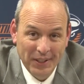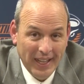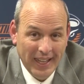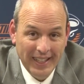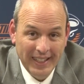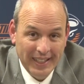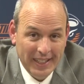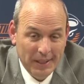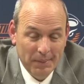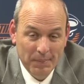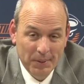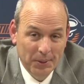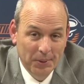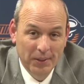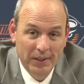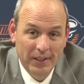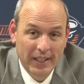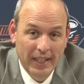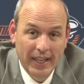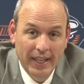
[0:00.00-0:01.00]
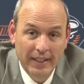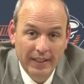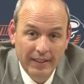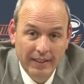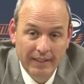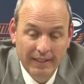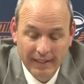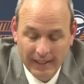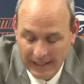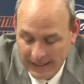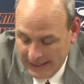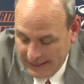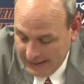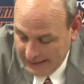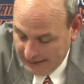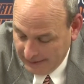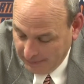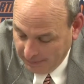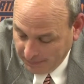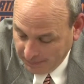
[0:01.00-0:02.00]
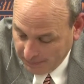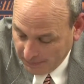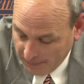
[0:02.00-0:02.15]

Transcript: can't keep doing that.